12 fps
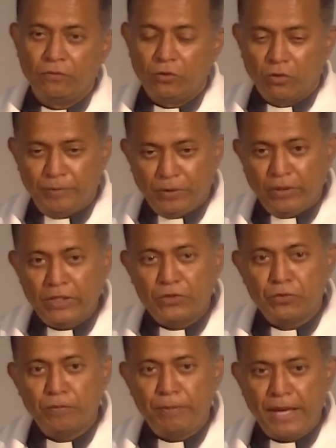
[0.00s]
Could be going
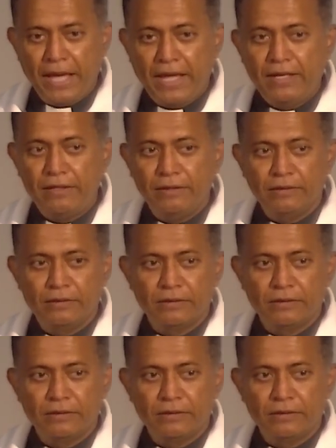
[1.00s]
through pain,